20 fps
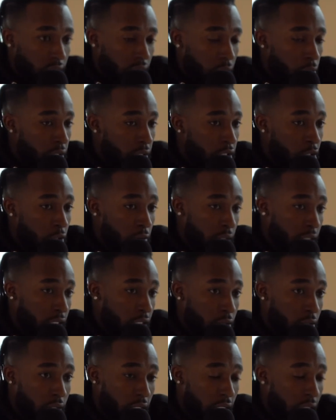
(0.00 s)
once you feel like
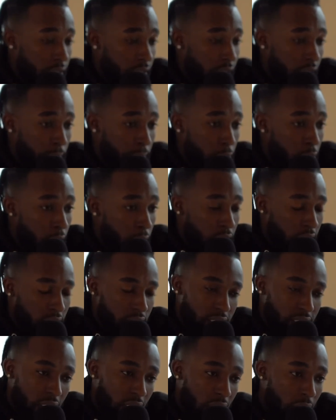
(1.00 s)
you're at that point,
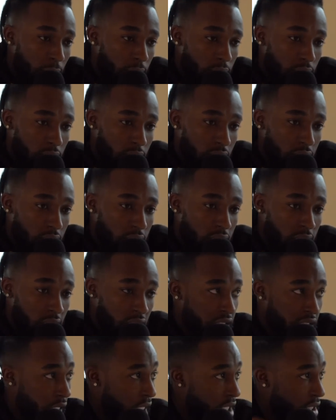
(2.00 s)
like, damn, it'll
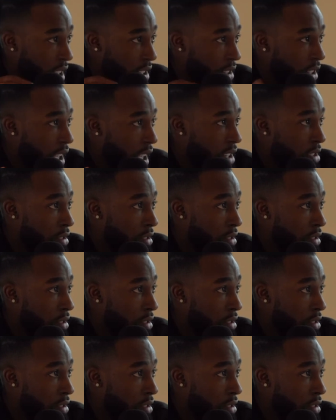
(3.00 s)
change like that.